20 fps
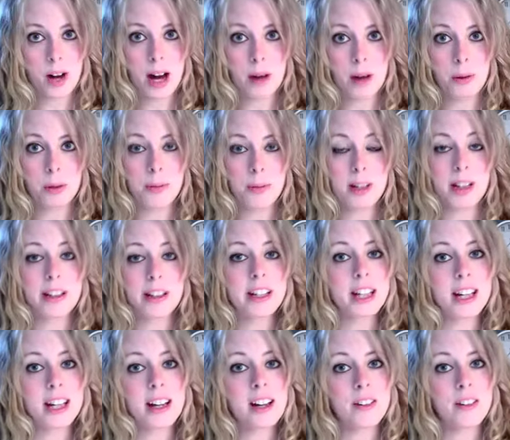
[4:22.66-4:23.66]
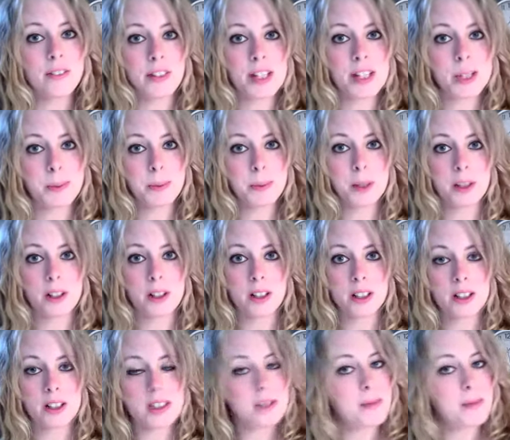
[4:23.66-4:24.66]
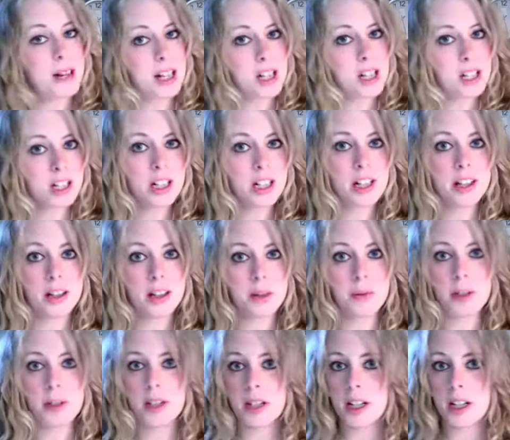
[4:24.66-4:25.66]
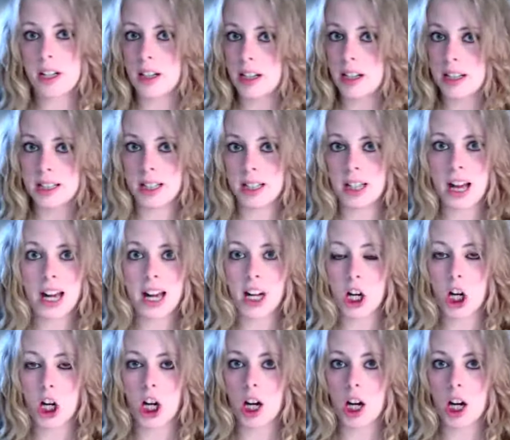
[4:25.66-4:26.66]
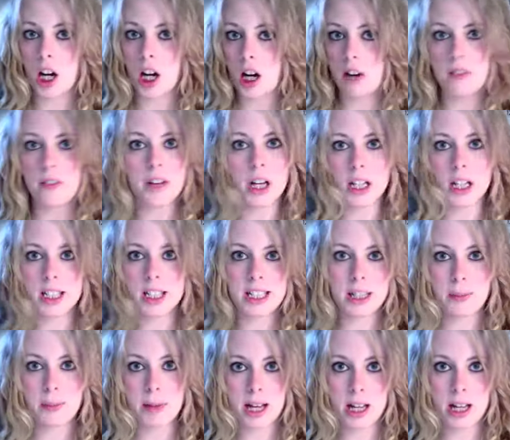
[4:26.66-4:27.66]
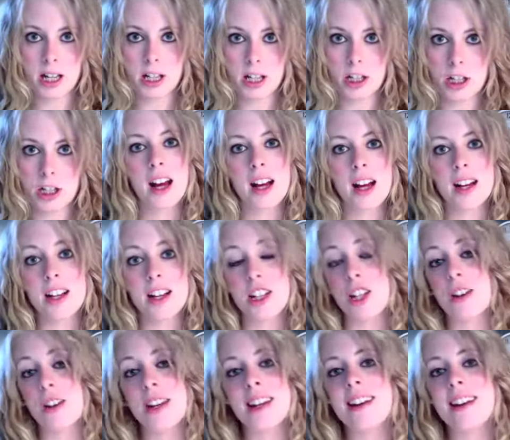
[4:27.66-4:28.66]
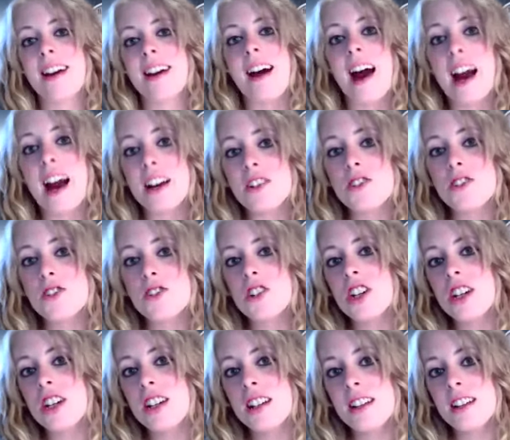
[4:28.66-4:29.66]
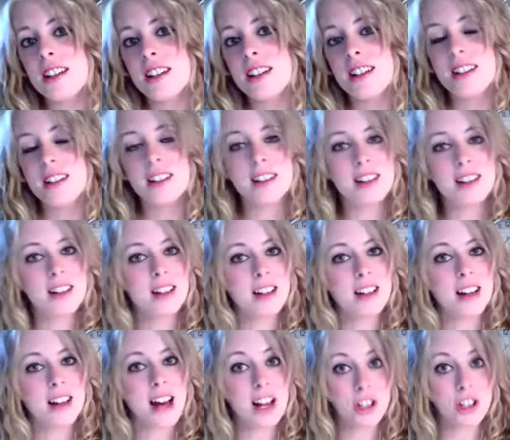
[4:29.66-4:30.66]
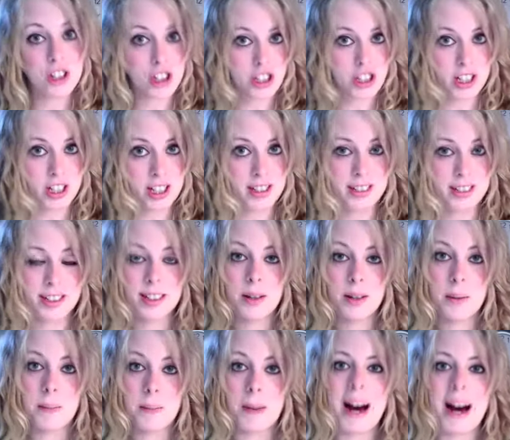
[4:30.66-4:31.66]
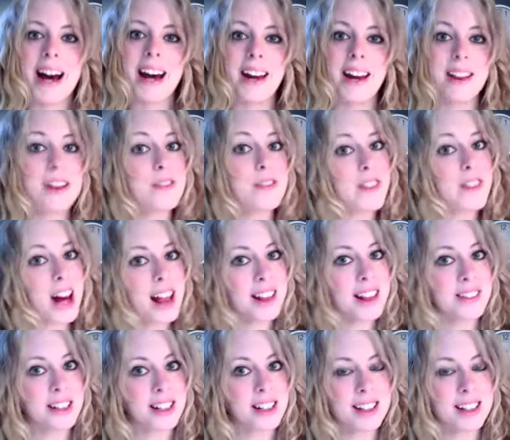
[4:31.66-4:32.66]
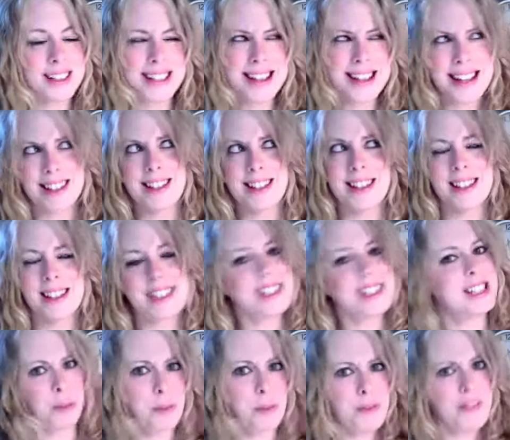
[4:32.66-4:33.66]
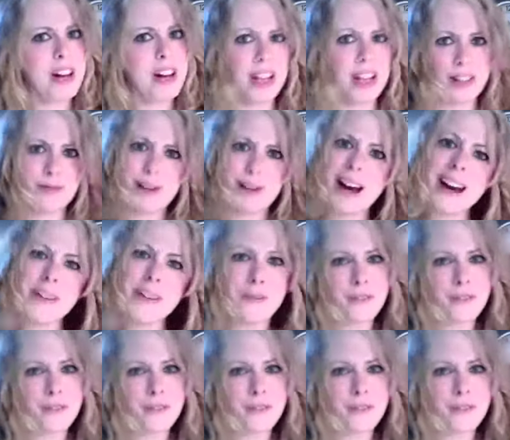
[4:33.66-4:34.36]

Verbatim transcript: I will be looking on Facebook to make sure that the winner is a liker of the page. You can get extra entries by the following because I think this is super fun, right?